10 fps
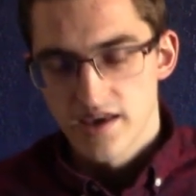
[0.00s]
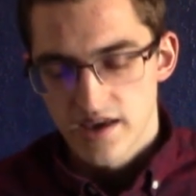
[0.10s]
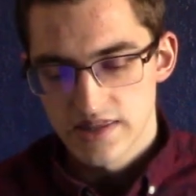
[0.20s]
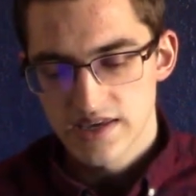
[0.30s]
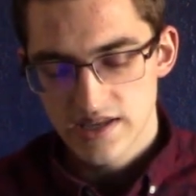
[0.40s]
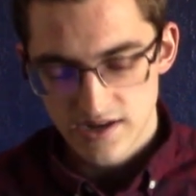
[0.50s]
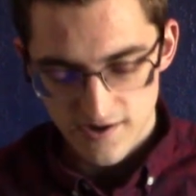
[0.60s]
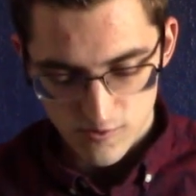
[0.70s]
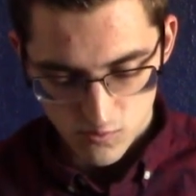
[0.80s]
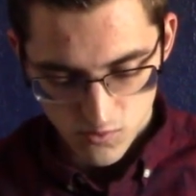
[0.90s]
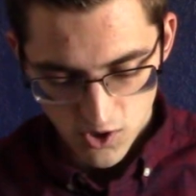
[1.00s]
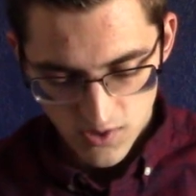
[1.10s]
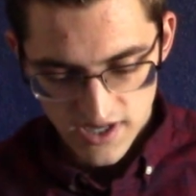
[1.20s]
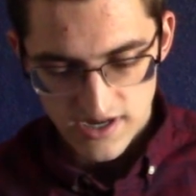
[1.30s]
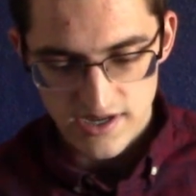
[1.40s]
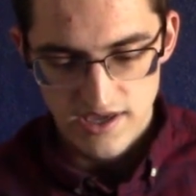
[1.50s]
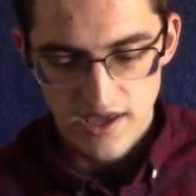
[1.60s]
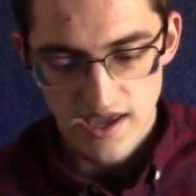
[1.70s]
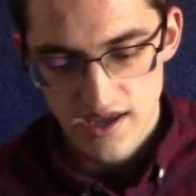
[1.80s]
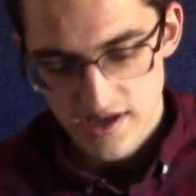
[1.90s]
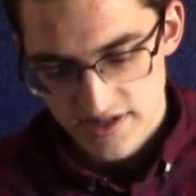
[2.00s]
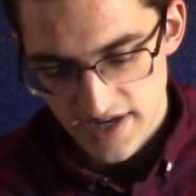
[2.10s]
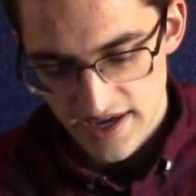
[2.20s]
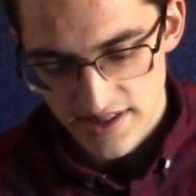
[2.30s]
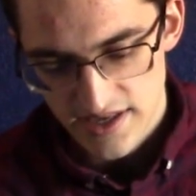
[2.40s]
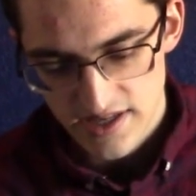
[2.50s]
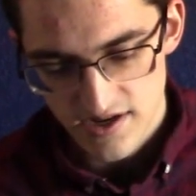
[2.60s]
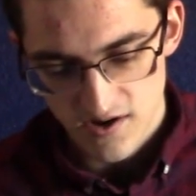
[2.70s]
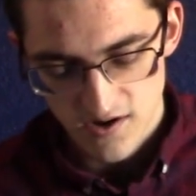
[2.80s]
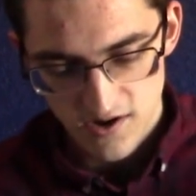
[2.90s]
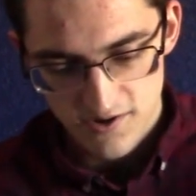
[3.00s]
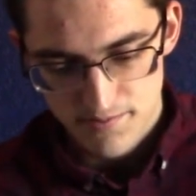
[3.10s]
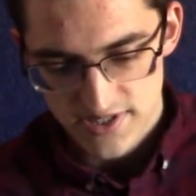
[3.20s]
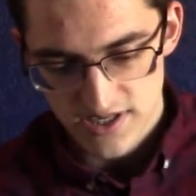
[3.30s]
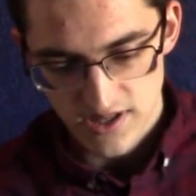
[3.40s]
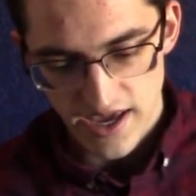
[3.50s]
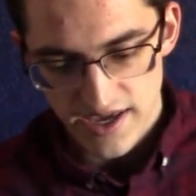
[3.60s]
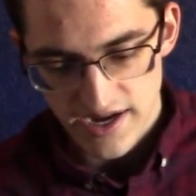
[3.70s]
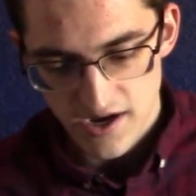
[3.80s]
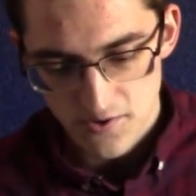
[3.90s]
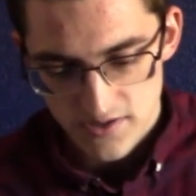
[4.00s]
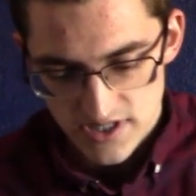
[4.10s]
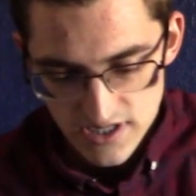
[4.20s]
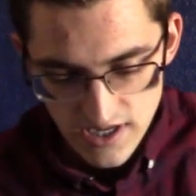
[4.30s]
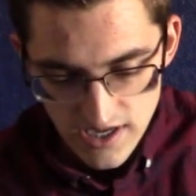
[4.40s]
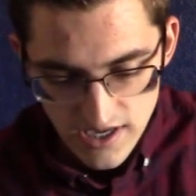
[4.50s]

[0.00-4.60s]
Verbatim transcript: And then Rowan and Aelin are still hanging out,